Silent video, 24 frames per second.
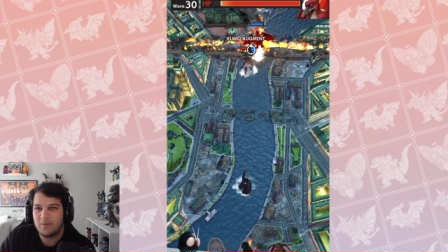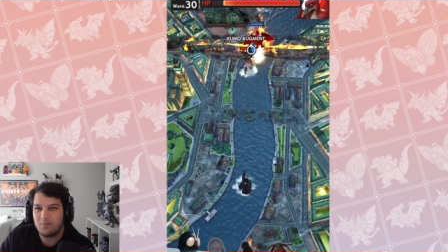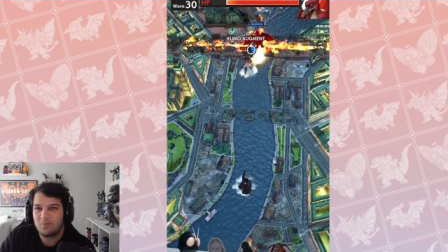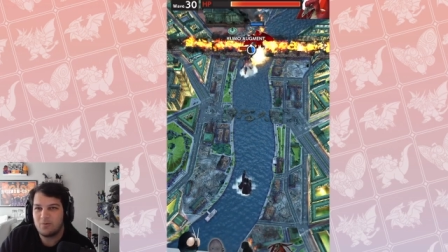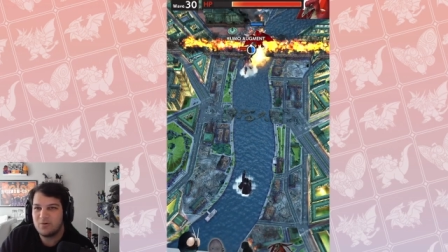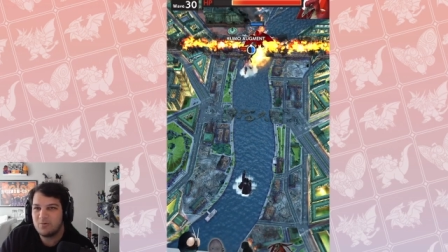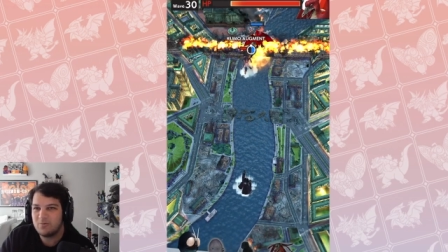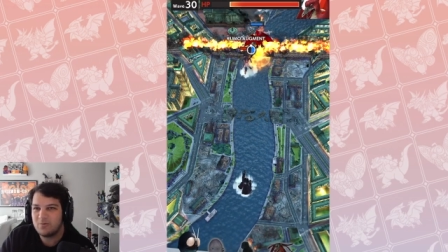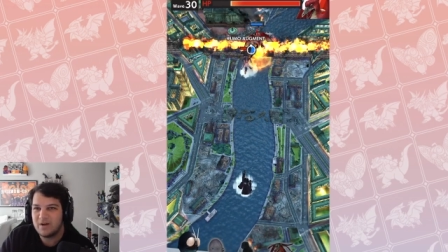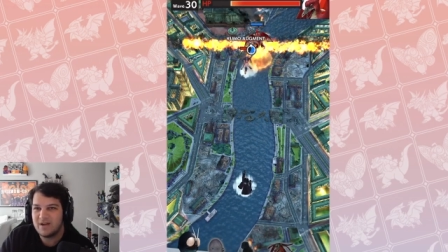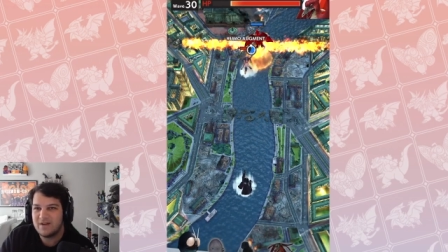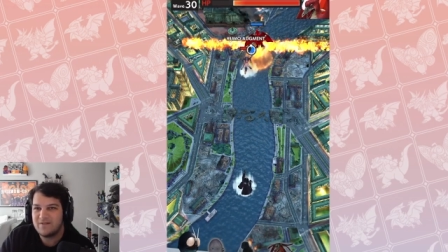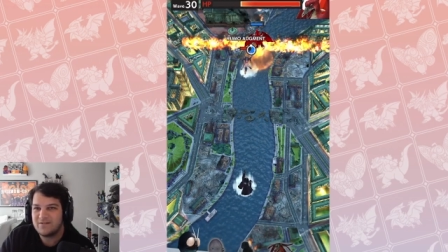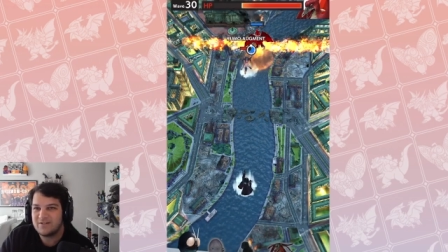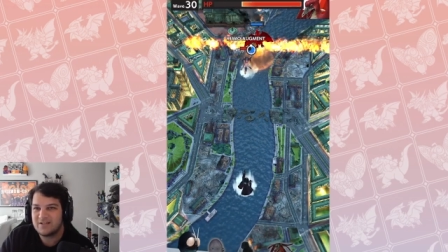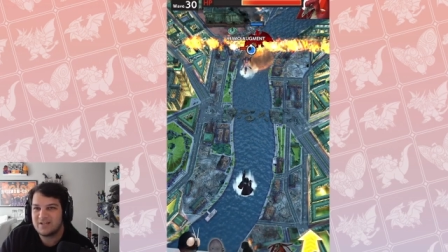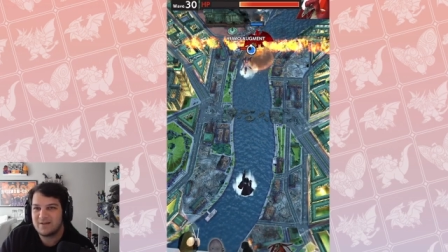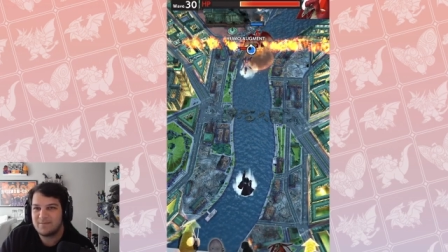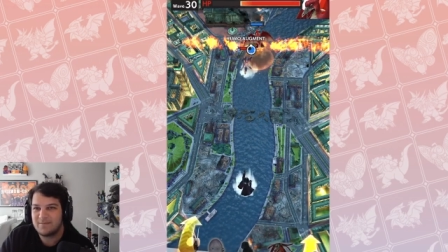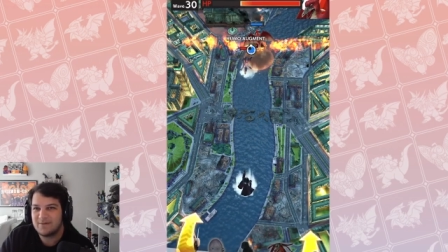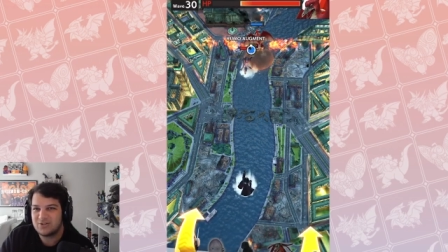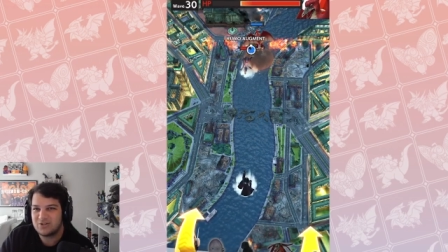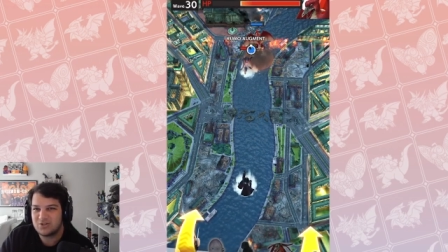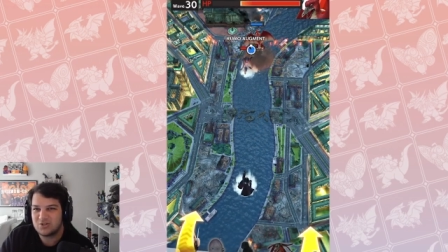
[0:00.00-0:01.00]
one wave is
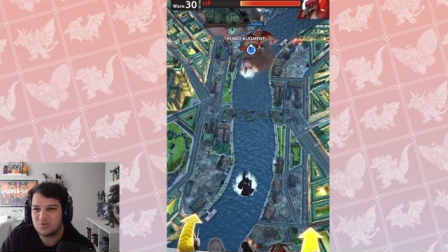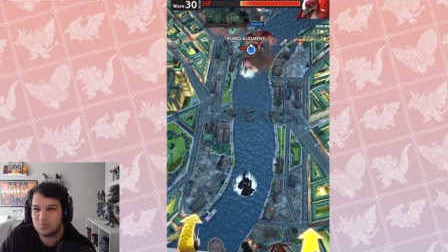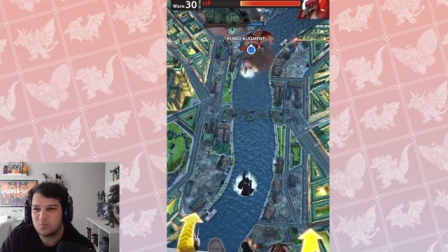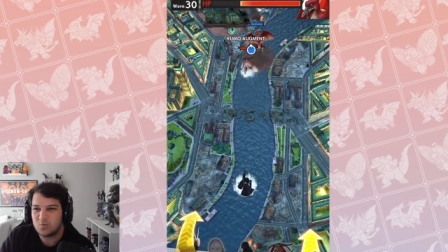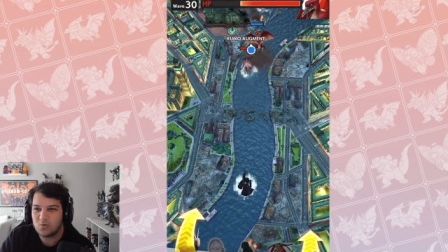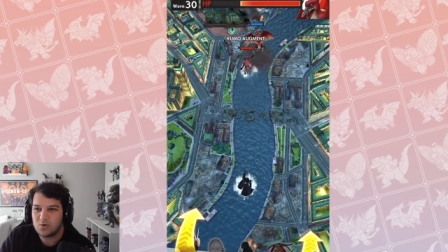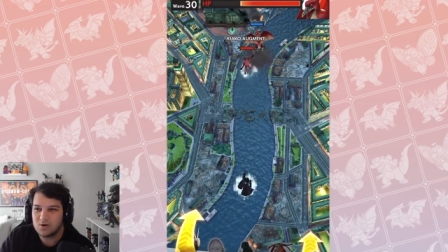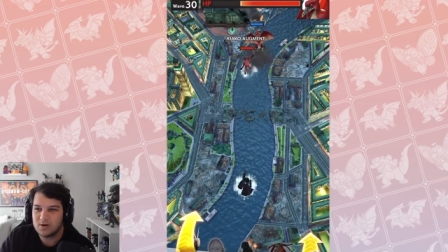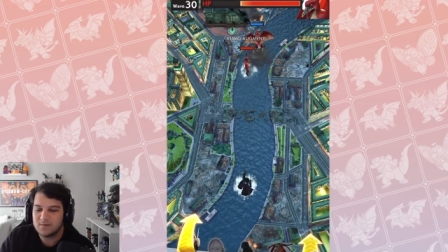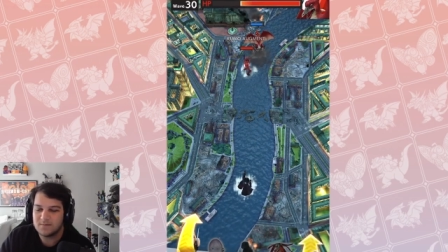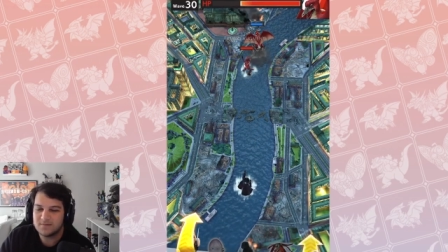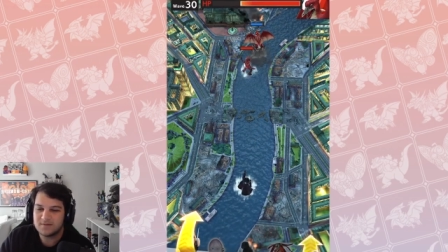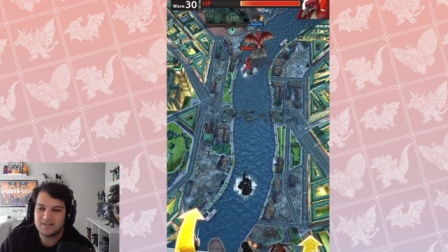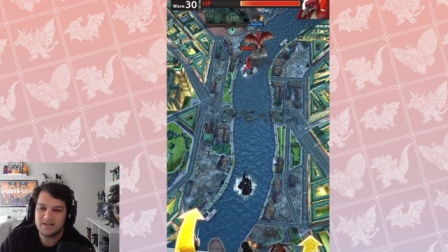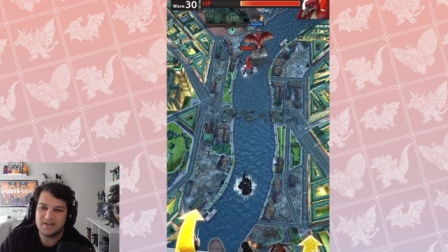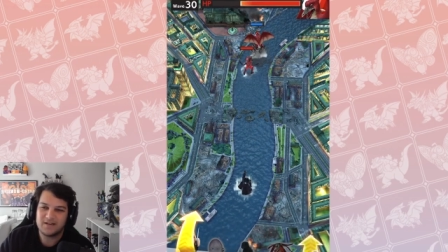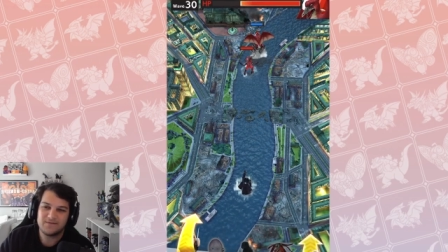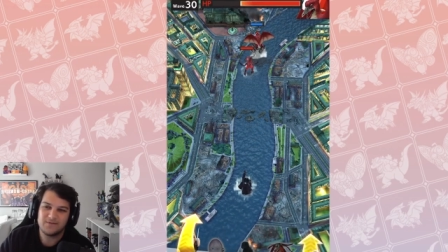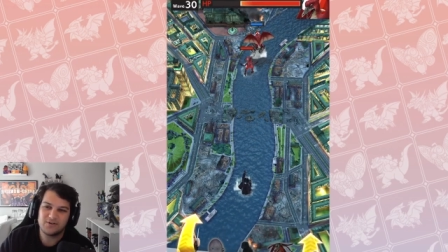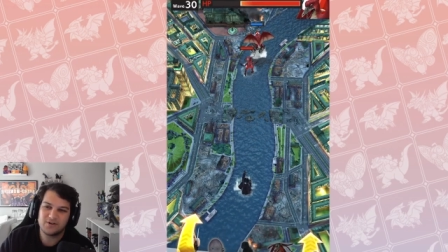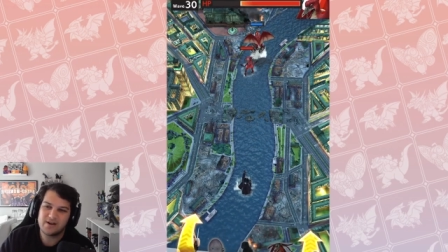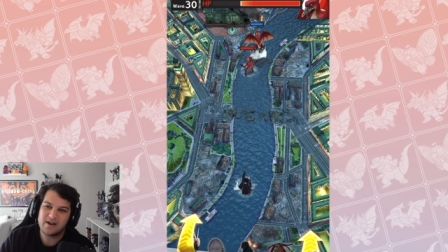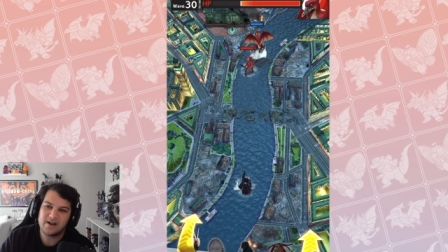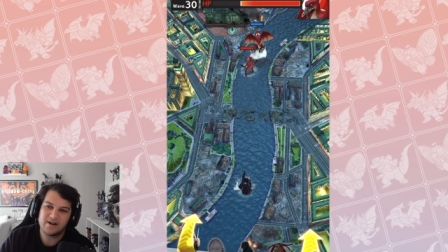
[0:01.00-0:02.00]
like a bunch of swarms, and
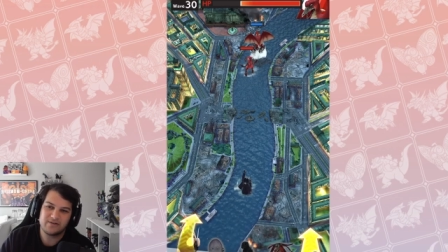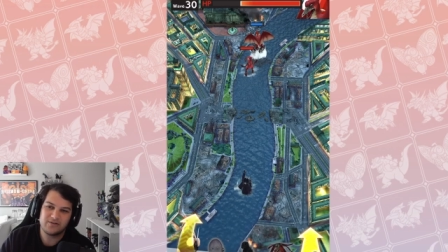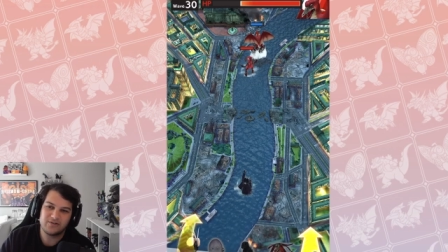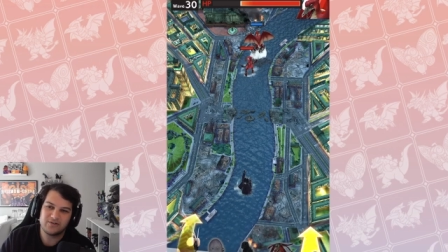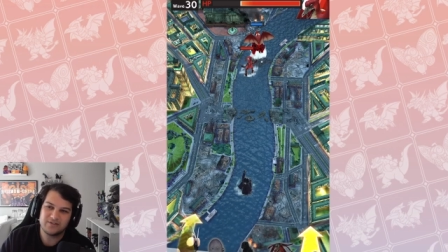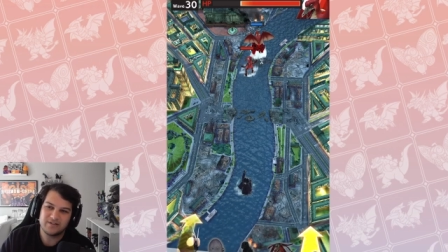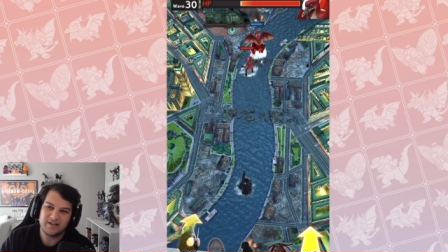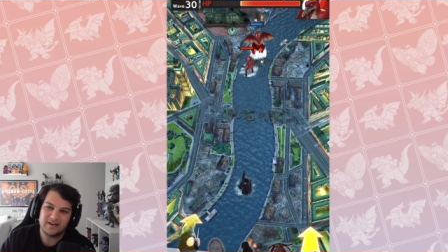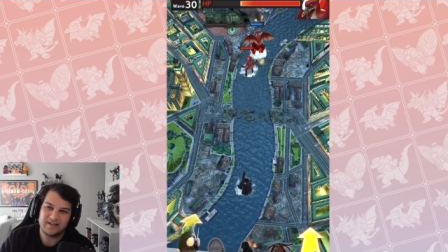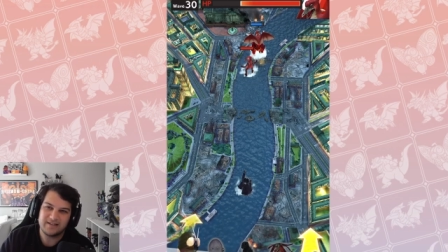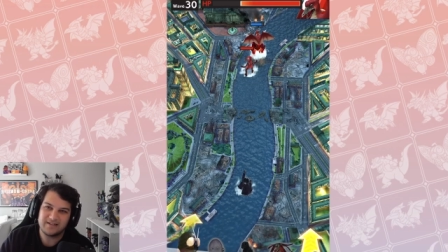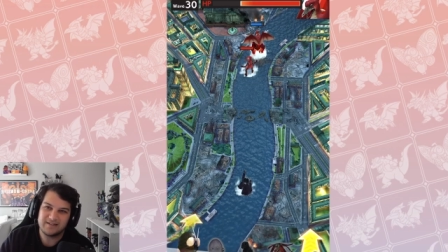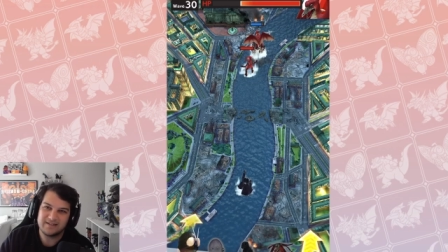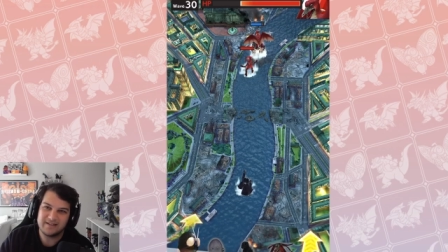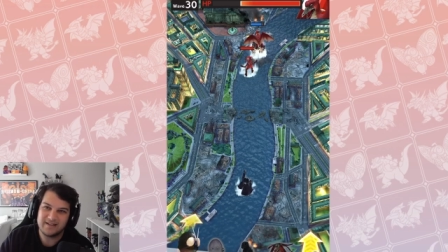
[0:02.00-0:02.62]
if your character's not a,